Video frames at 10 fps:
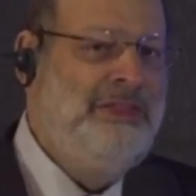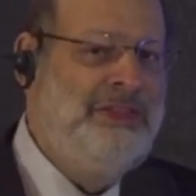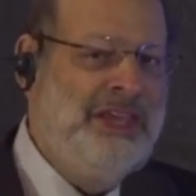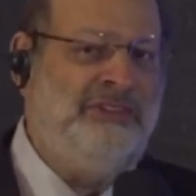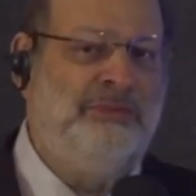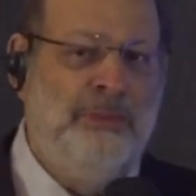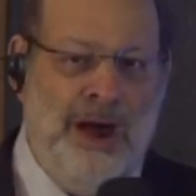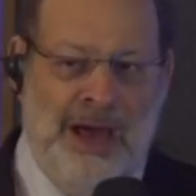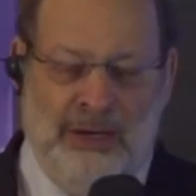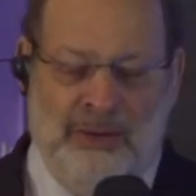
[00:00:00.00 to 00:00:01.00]
This
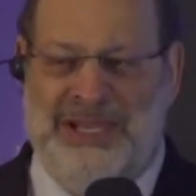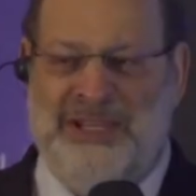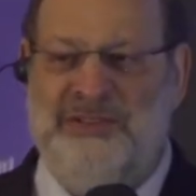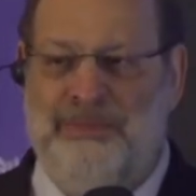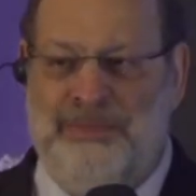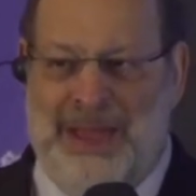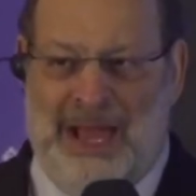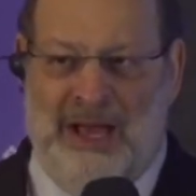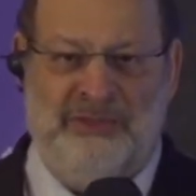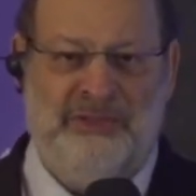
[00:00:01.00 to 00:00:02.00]
model is
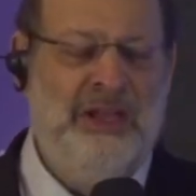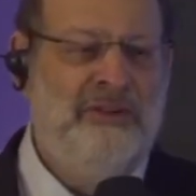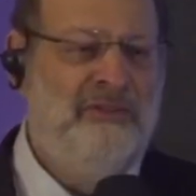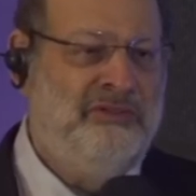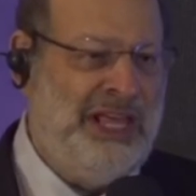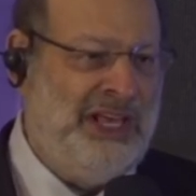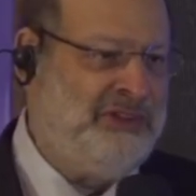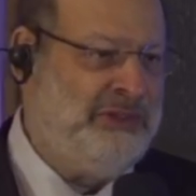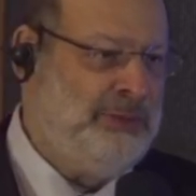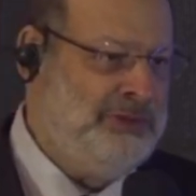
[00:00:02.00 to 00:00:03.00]
about
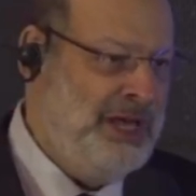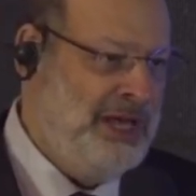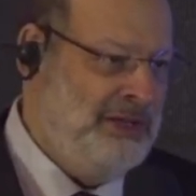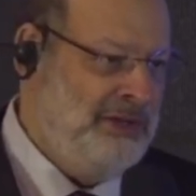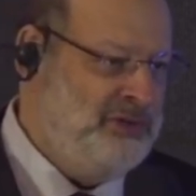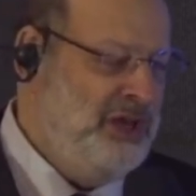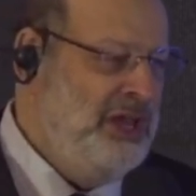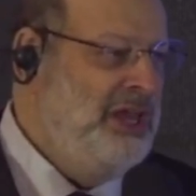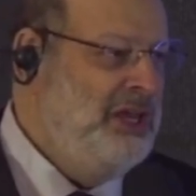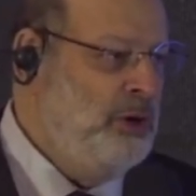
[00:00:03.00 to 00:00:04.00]
flexible knowledge,
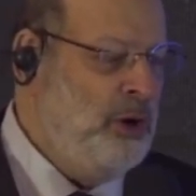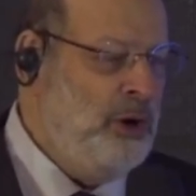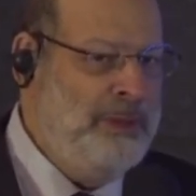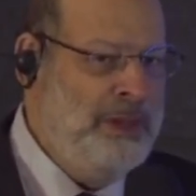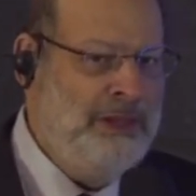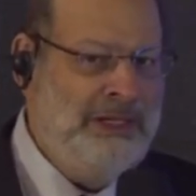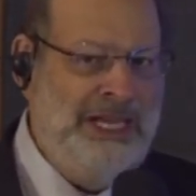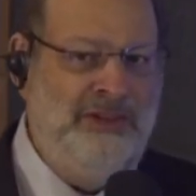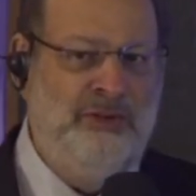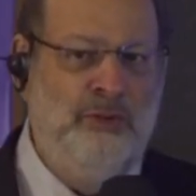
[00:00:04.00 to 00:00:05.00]
your
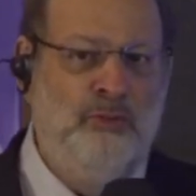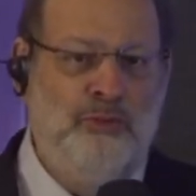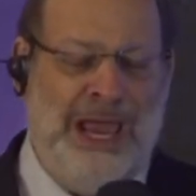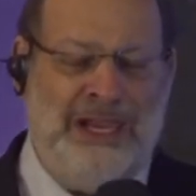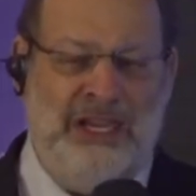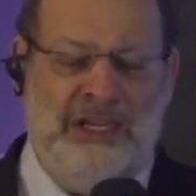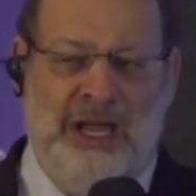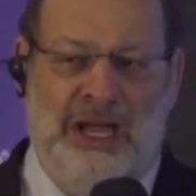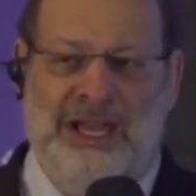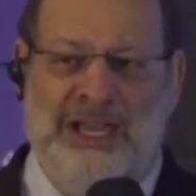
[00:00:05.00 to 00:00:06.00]
ability to
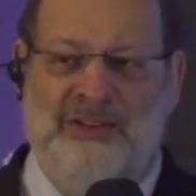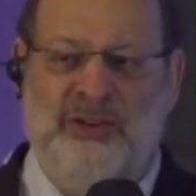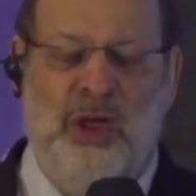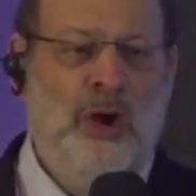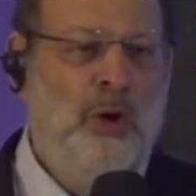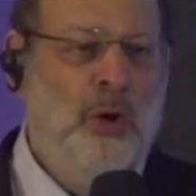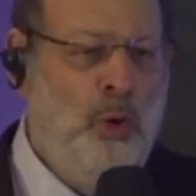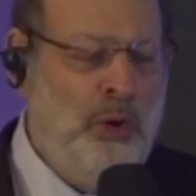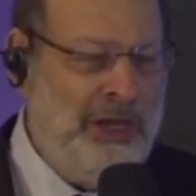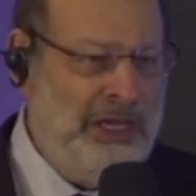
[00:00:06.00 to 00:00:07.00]
recognize,
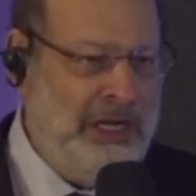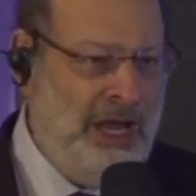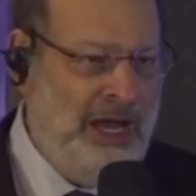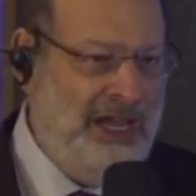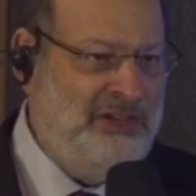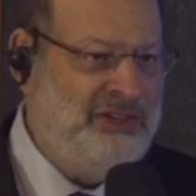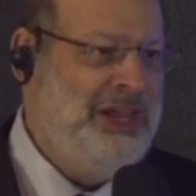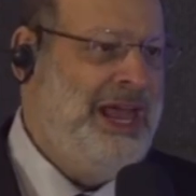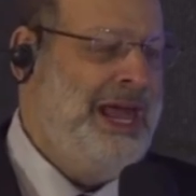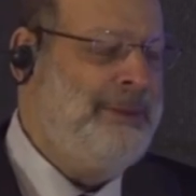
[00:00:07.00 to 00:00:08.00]
organize,
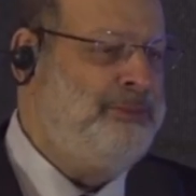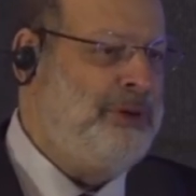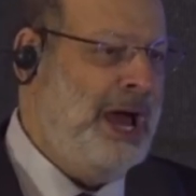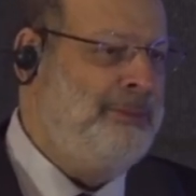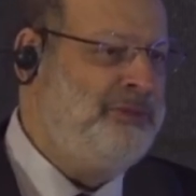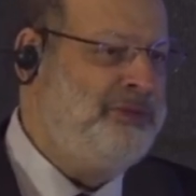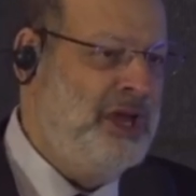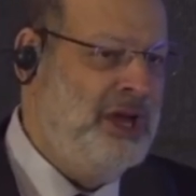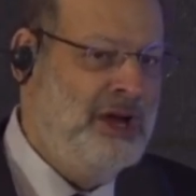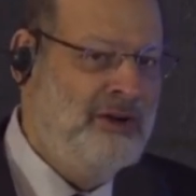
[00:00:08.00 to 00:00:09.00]
and problem
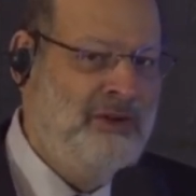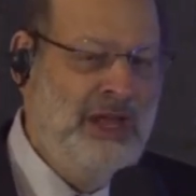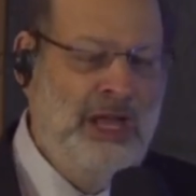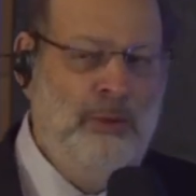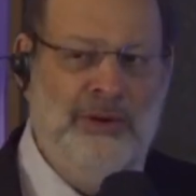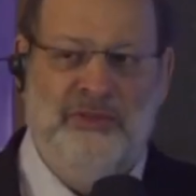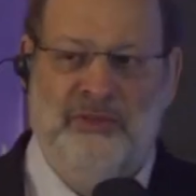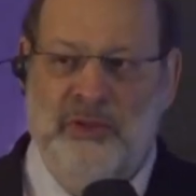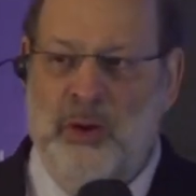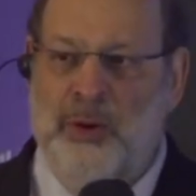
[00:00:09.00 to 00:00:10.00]
solve with
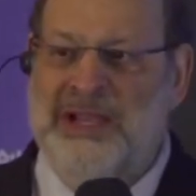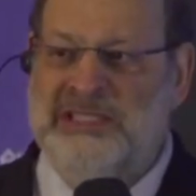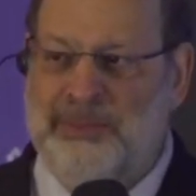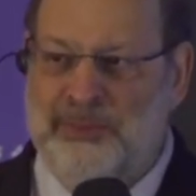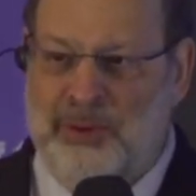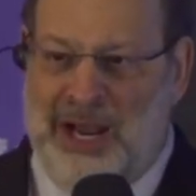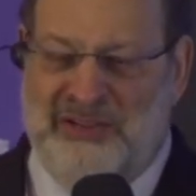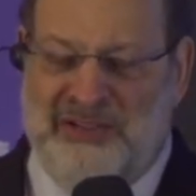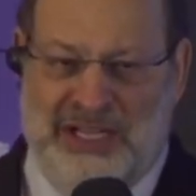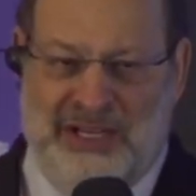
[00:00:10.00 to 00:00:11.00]
new and
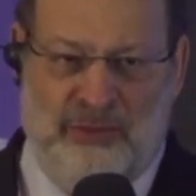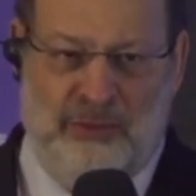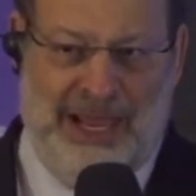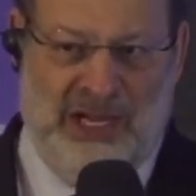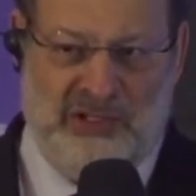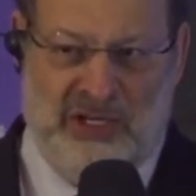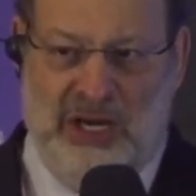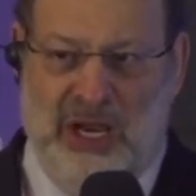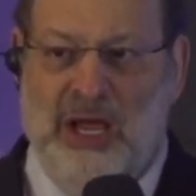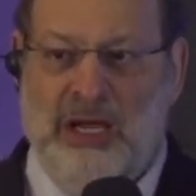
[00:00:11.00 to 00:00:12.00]
surprising
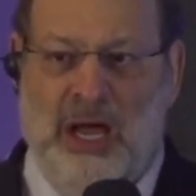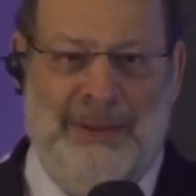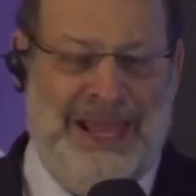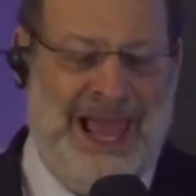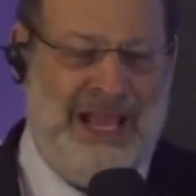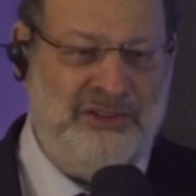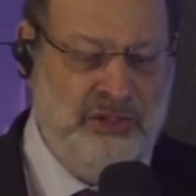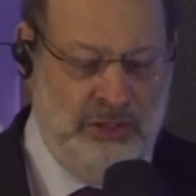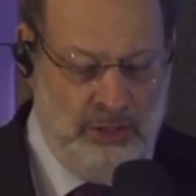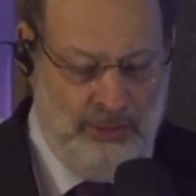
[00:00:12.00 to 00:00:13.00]
information coming at
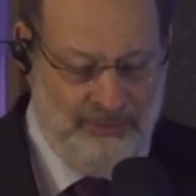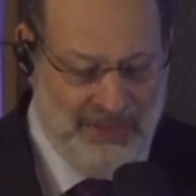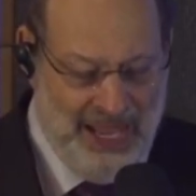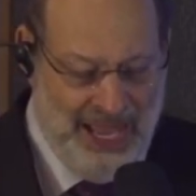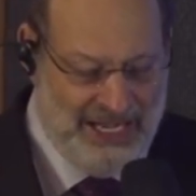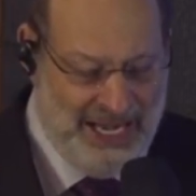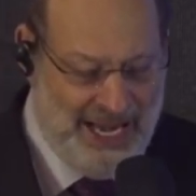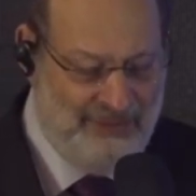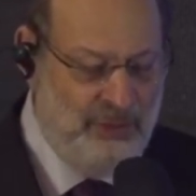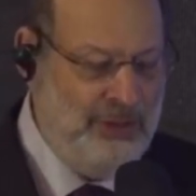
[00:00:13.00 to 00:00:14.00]
you at
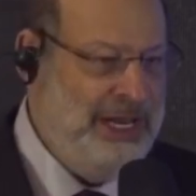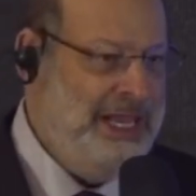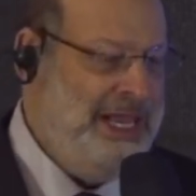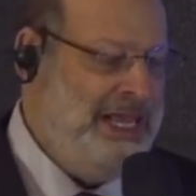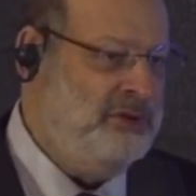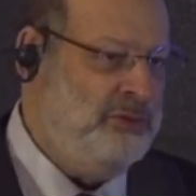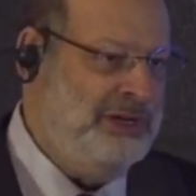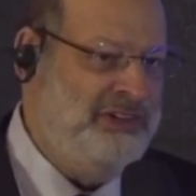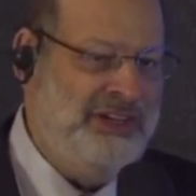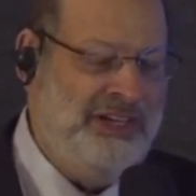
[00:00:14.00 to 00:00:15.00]

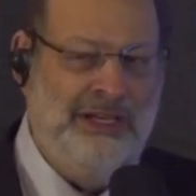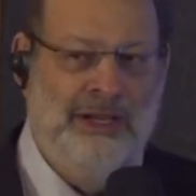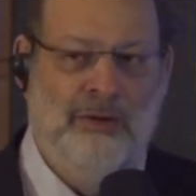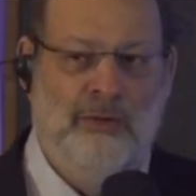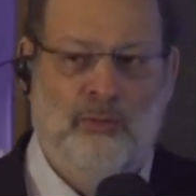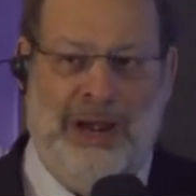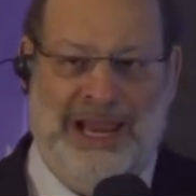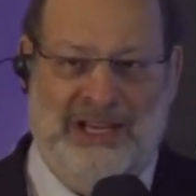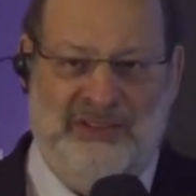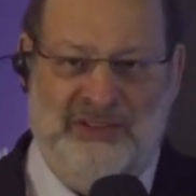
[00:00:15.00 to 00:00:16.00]
ever-increasing
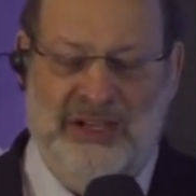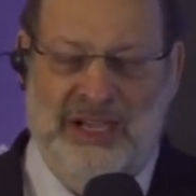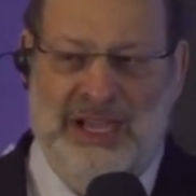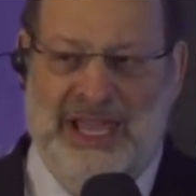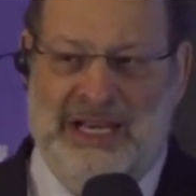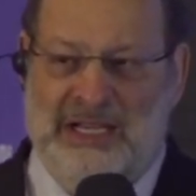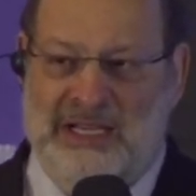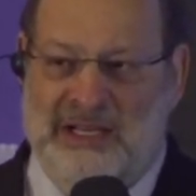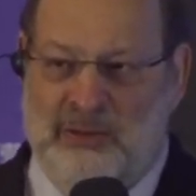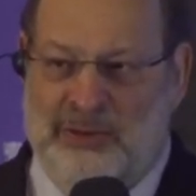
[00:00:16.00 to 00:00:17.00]
rates in an
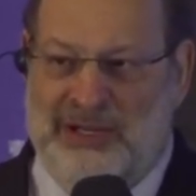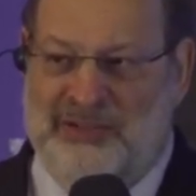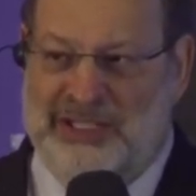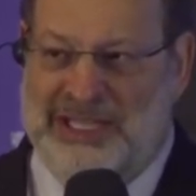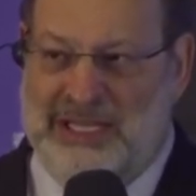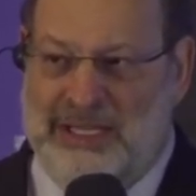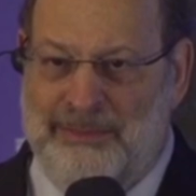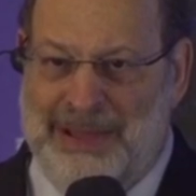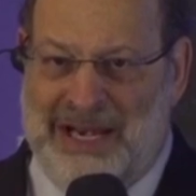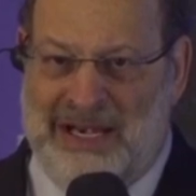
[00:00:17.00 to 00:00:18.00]
increasingly
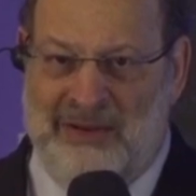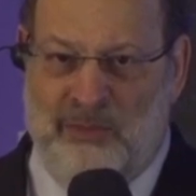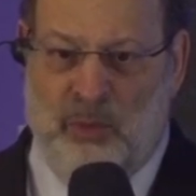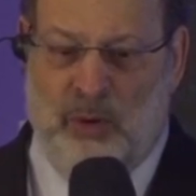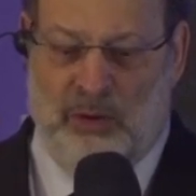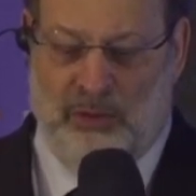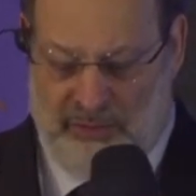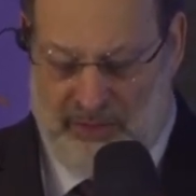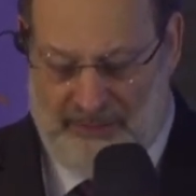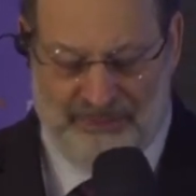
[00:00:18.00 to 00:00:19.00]
competitive world.
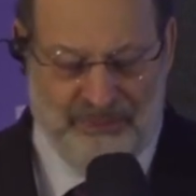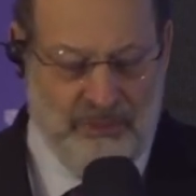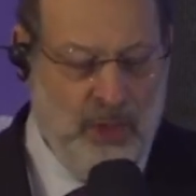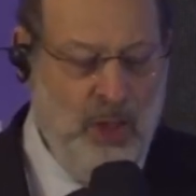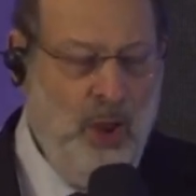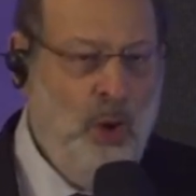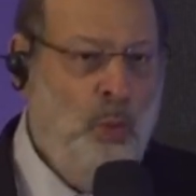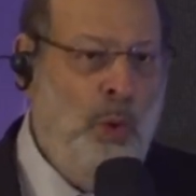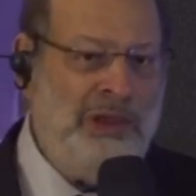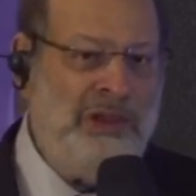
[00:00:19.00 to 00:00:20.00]

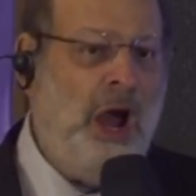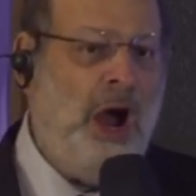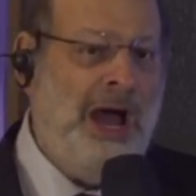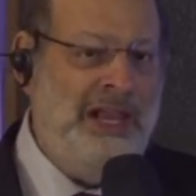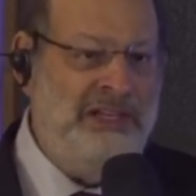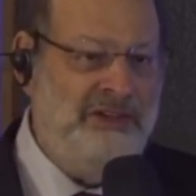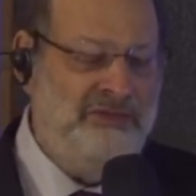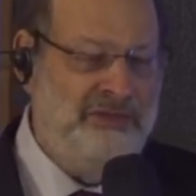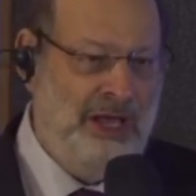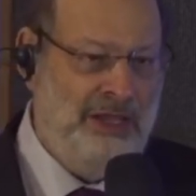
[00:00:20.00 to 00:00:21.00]
What kind
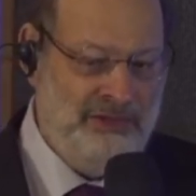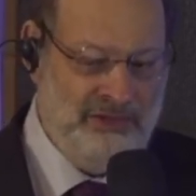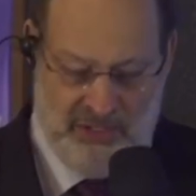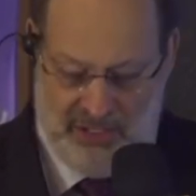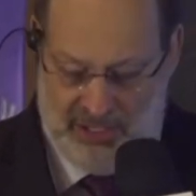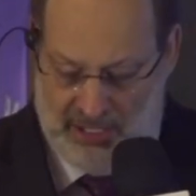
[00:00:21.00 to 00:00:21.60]
of knowledge?